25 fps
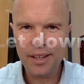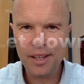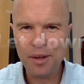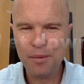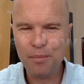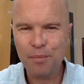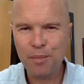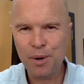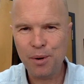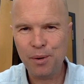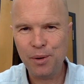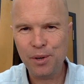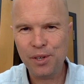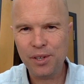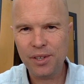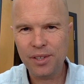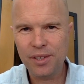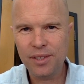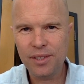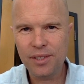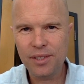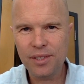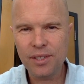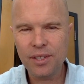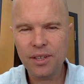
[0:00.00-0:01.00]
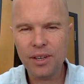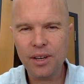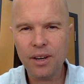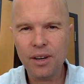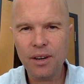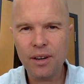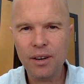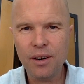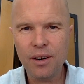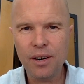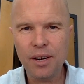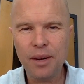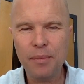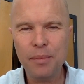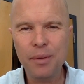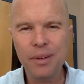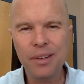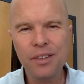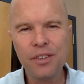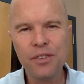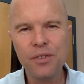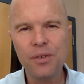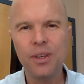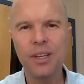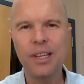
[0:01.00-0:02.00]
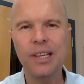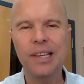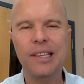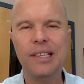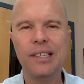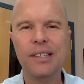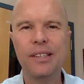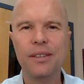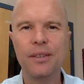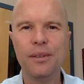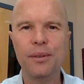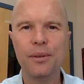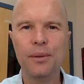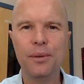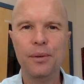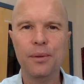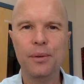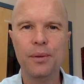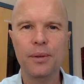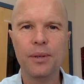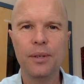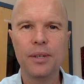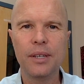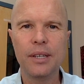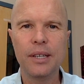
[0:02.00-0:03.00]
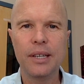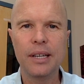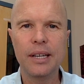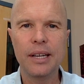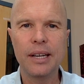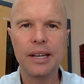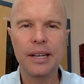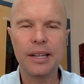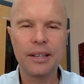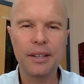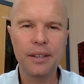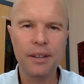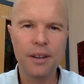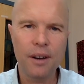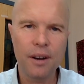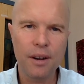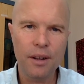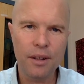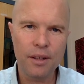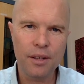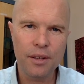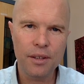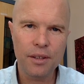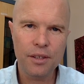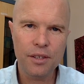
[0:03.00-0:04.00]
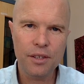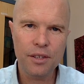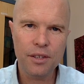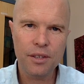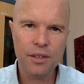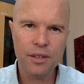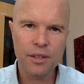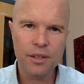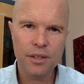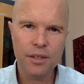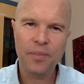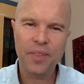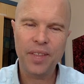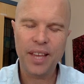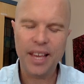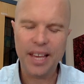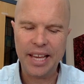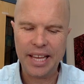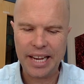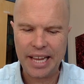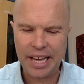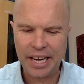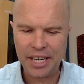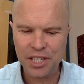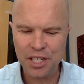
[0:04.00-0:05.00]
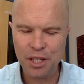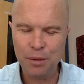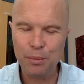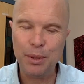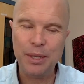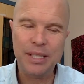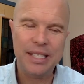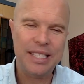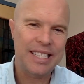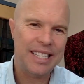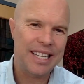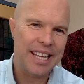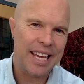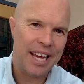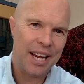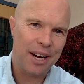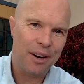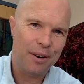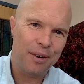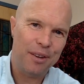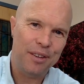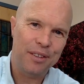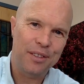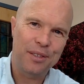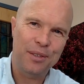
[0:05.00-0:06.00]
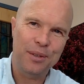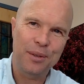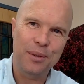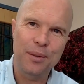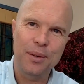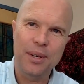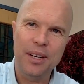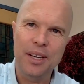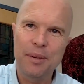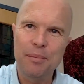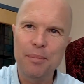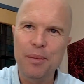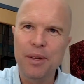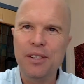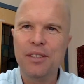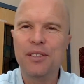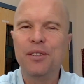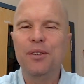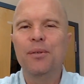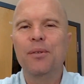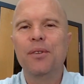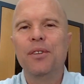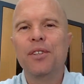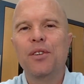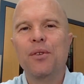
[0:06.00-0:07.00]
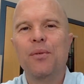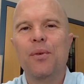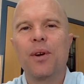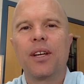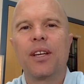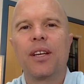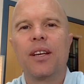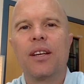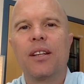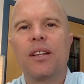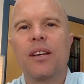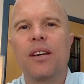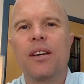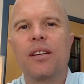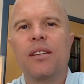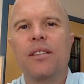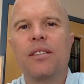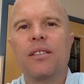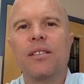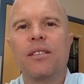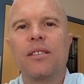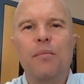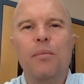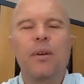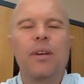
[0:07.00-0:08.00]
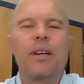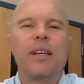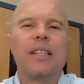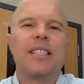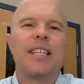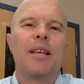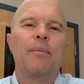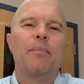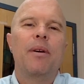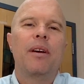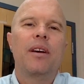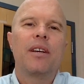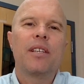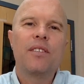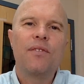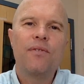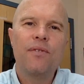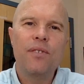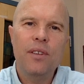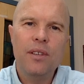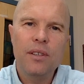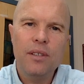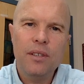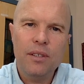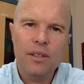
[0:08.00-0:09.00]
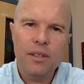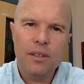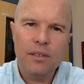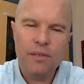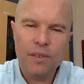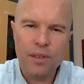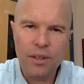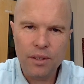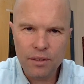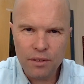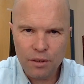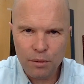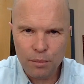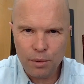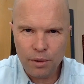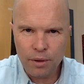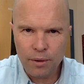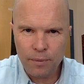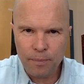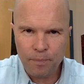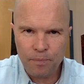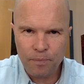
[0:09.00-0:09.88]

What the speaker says: emotions are a bit tricky to acknowledge. They can actually be scary to admit to and to recognize because they make us feel vulnerable.